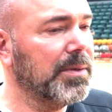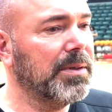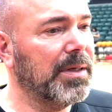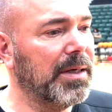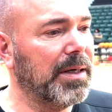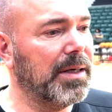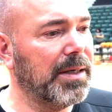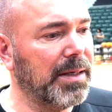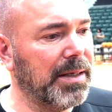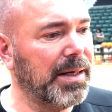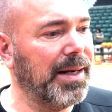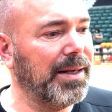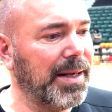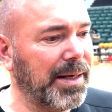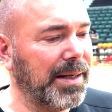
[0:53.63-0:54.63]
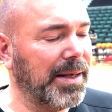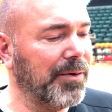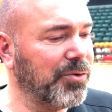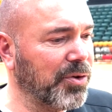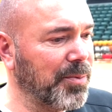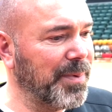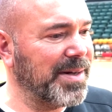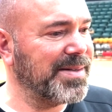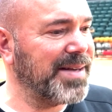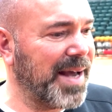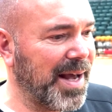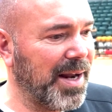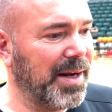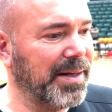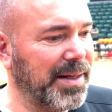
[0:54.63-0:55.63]
Uh, and, it gives you a
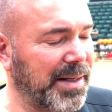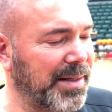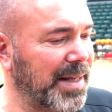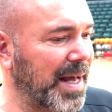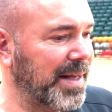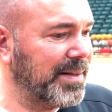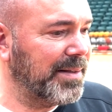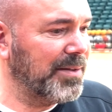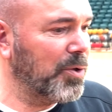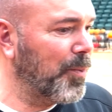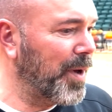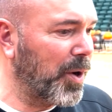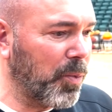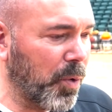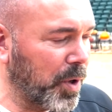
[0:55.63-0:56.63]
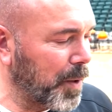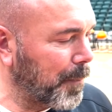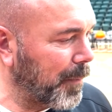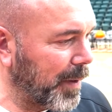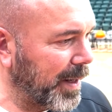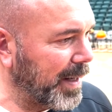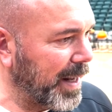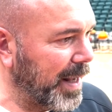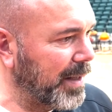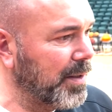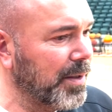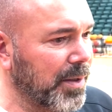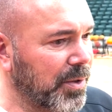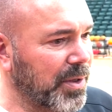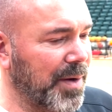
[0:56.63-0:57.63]
mentality that no matter where you're playing at,
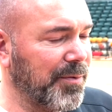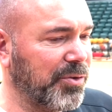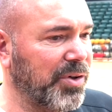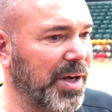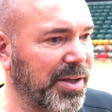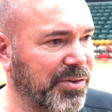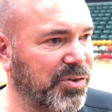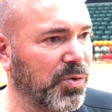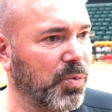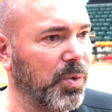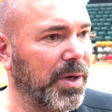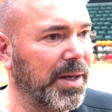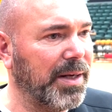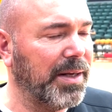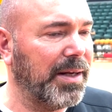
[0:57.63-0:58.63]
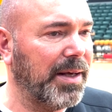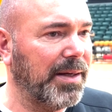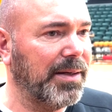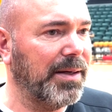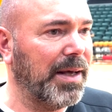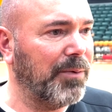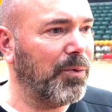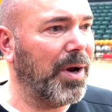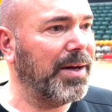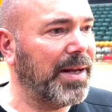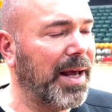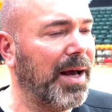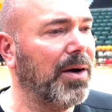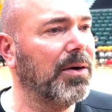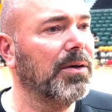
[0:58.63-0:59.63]
you have a chance to win. And, and, right
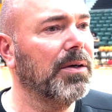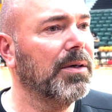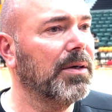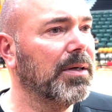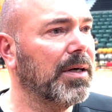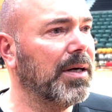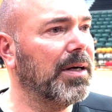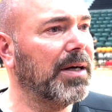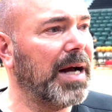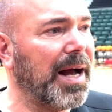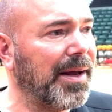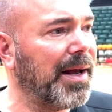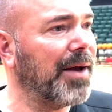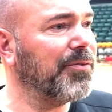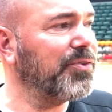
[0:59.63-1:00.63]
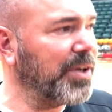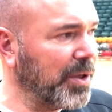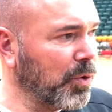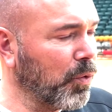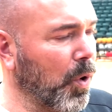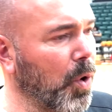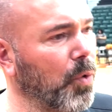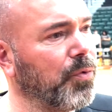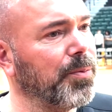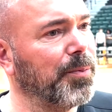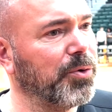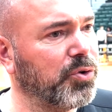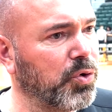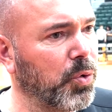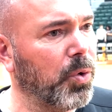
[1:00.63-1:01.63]
now, uh, I, have seen growth
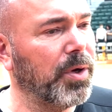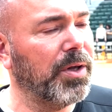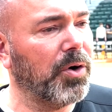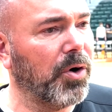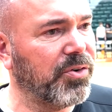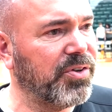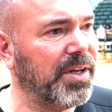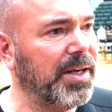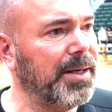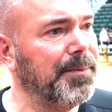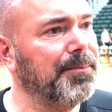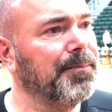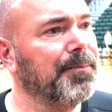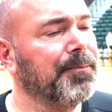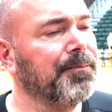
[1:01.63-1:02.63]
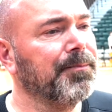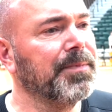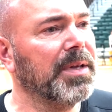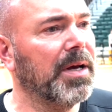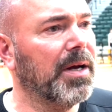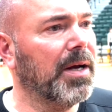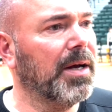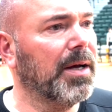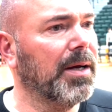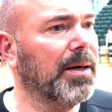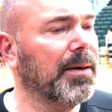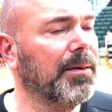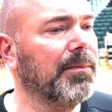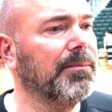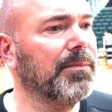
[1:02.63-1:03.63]
and maturity in our team.
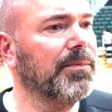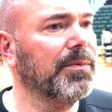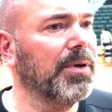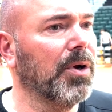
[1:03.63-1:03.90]
Uh, you